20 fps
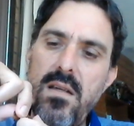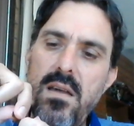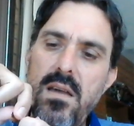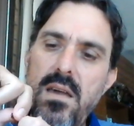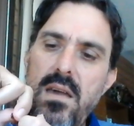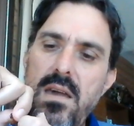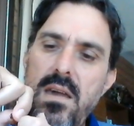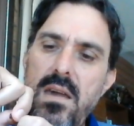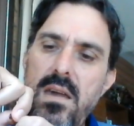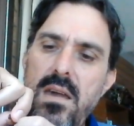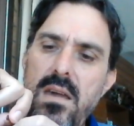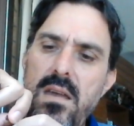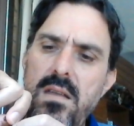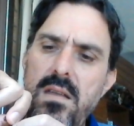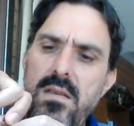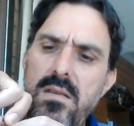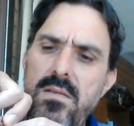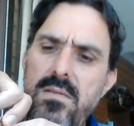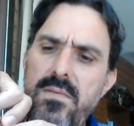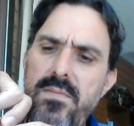
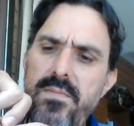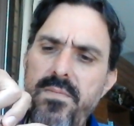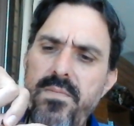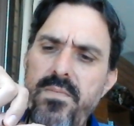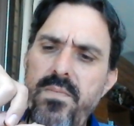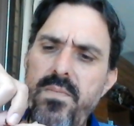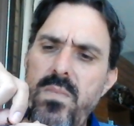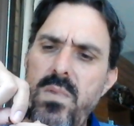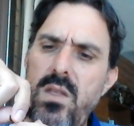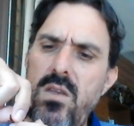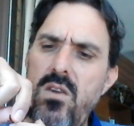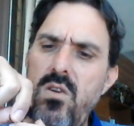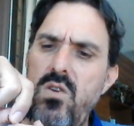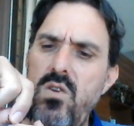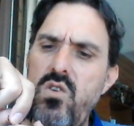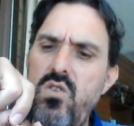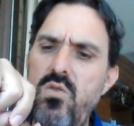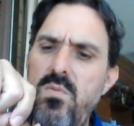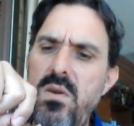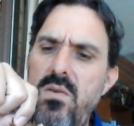and you
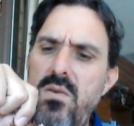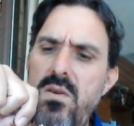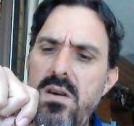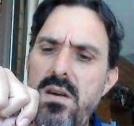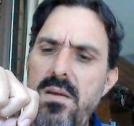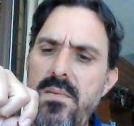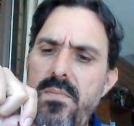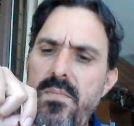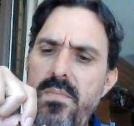should be right.